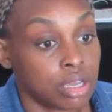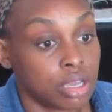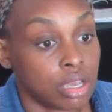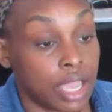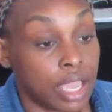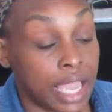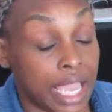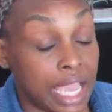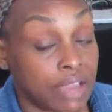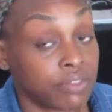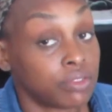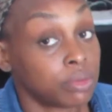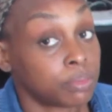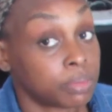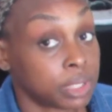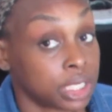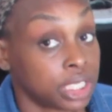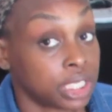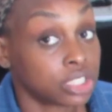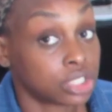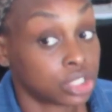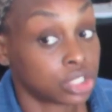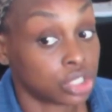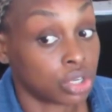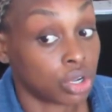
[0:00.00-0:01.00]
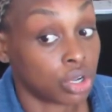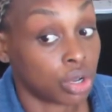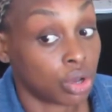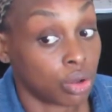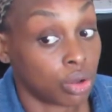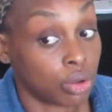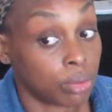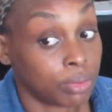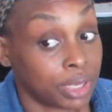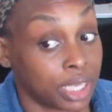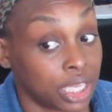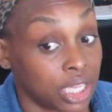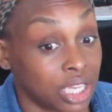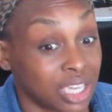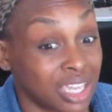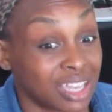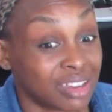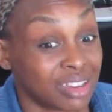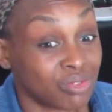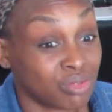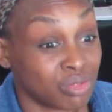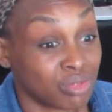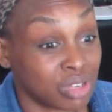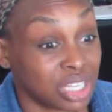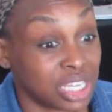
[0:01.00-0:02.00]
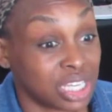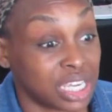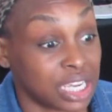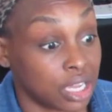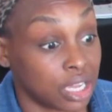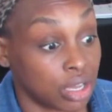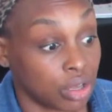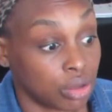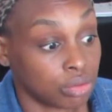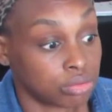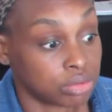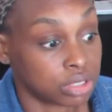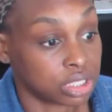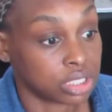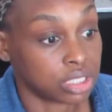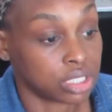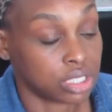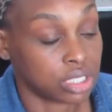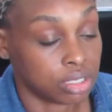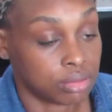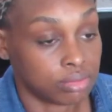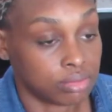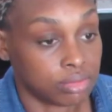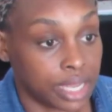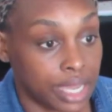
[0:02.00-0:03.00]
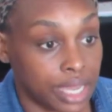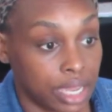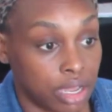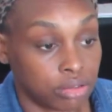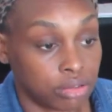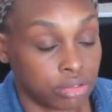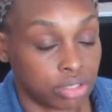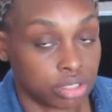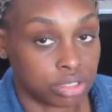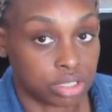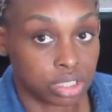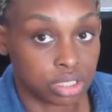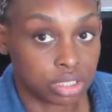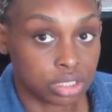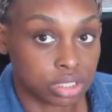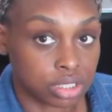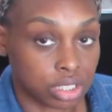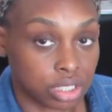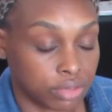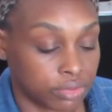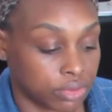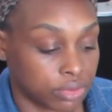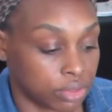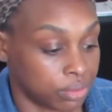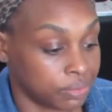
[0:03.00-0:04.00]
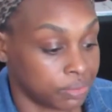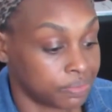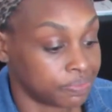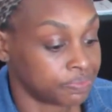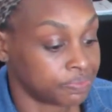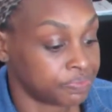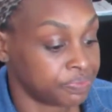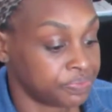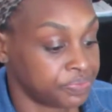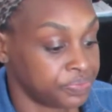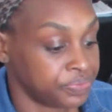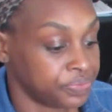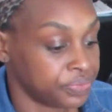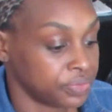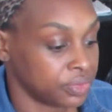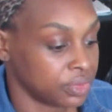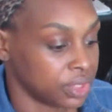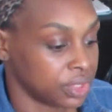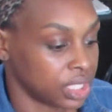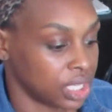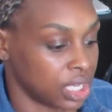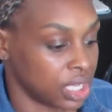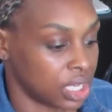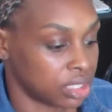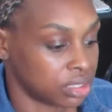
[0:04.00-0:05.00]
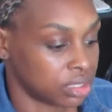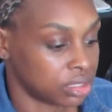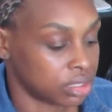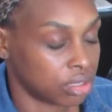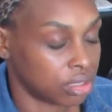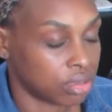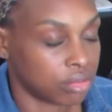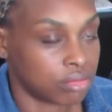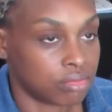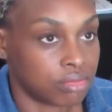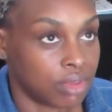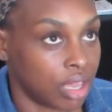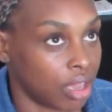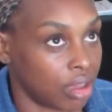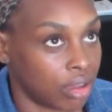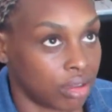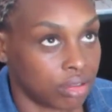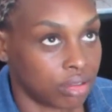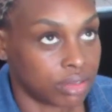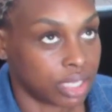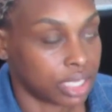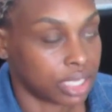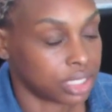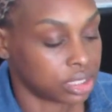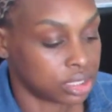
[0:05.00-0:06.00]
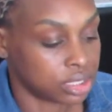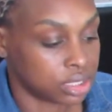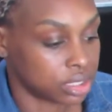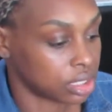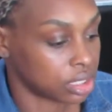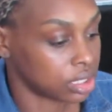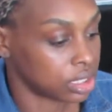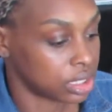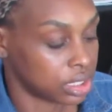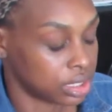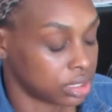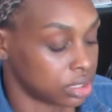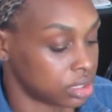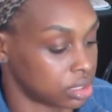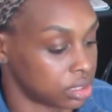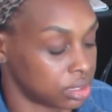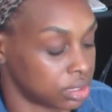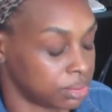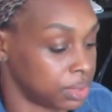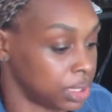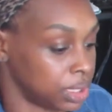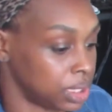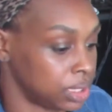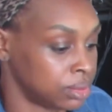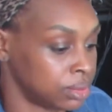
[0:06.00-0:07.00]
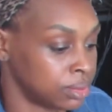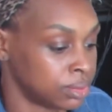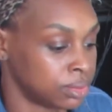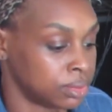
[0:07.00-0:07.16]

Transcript: having plants in your home can really help to keep down your dust level. And so, that just clicked to me